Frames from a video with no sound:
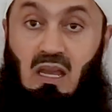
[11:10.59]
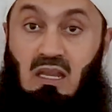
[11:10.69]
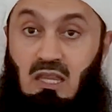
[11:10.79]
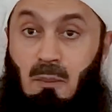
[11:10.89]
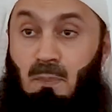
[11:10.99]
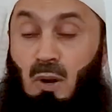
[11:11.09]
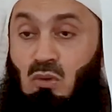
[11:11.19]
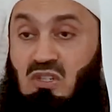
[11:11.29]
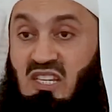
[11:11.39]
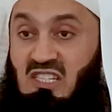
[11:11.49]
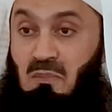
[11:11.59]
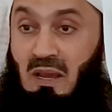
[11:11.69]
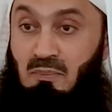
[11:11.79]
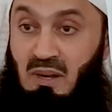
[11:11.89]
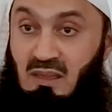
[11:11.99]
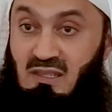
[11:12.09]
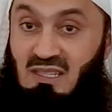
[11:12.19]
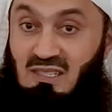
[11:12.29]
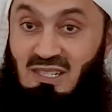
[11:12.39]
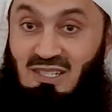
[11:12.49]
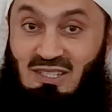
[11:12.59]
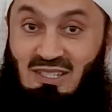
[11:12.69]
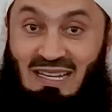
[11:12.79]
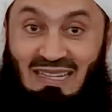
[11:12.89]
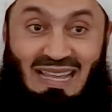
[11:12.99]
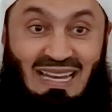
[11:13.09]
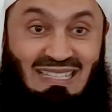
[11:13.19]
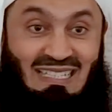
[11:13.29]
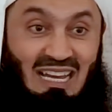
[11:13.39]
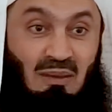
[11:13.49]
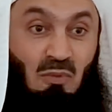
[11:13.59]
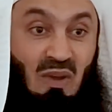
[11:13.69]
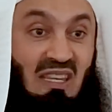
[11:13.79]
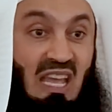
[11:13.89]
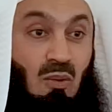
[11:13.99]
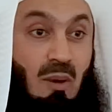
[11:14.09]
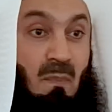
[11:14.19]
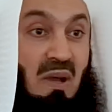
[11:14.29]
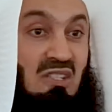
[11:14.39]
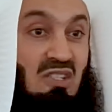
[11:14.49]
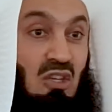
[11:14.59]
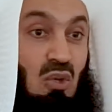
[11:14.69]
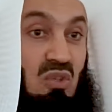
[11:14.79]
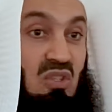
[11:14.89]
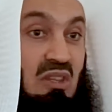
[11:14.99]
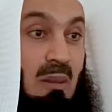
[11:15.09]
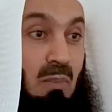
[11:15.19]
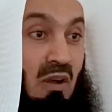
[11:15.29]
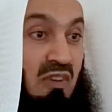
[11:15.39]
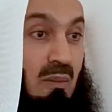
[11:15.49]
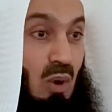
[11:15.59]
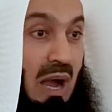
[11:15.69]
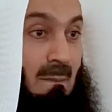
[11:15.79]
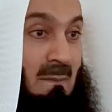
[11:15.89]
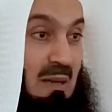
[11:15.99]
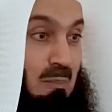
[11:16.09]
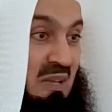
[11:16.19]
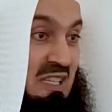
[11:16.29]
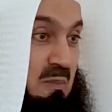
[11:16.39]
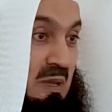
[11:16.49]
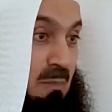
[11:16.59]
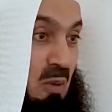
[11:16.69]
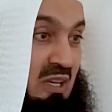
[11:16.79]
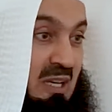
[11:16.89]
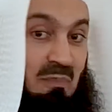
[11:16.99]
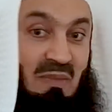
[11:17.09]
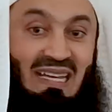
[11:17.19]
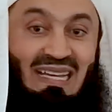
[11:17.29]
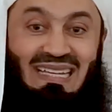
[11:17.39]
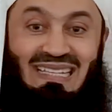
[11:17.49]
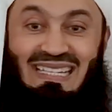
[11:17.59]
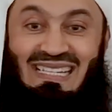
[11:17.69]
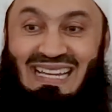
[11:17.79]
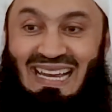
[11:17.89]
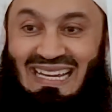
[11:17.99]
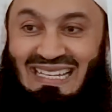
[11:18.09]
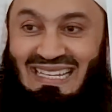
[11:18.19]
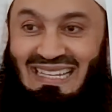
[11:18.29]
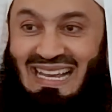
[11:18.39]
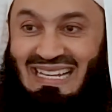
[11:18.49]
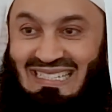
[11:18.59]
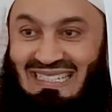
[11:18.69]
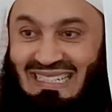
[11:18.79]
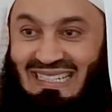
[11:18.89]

in the process, my brothers and sisters, at that time when they were persecuted, the Prophet Muhammad, peace be upon him, decided that